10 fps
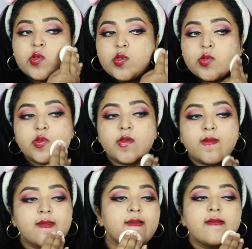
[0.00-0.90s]
when I'm
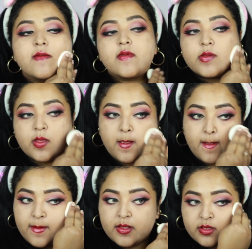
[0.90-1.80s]
just going to work,
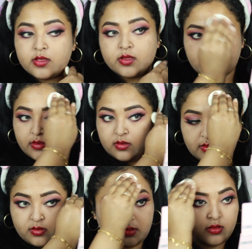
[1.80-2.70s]
it gives me such
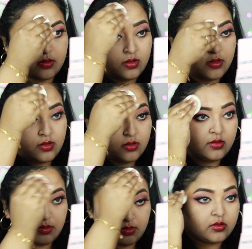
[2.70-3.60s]
a nice
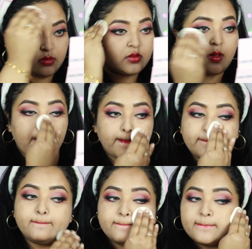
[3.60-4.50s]
look. My skin
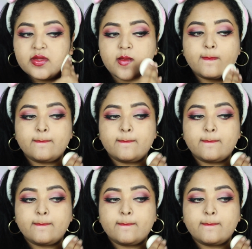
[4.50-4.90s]
looks really